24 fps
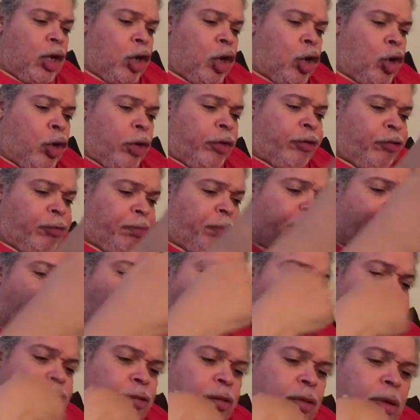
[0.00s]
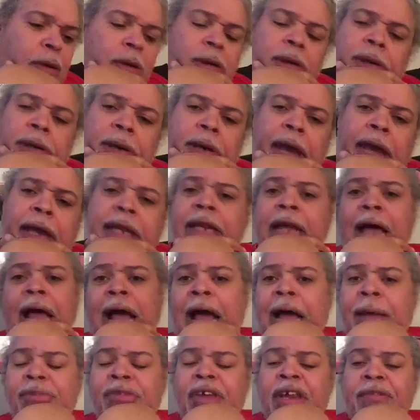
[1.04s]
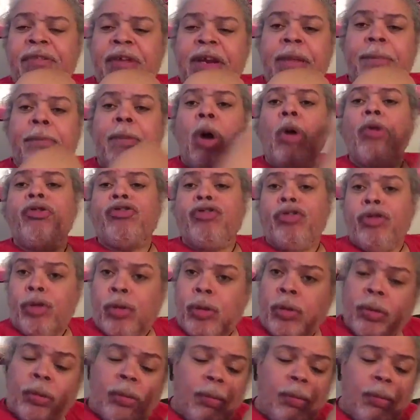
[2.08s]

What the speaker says: good speech, at times even emotional,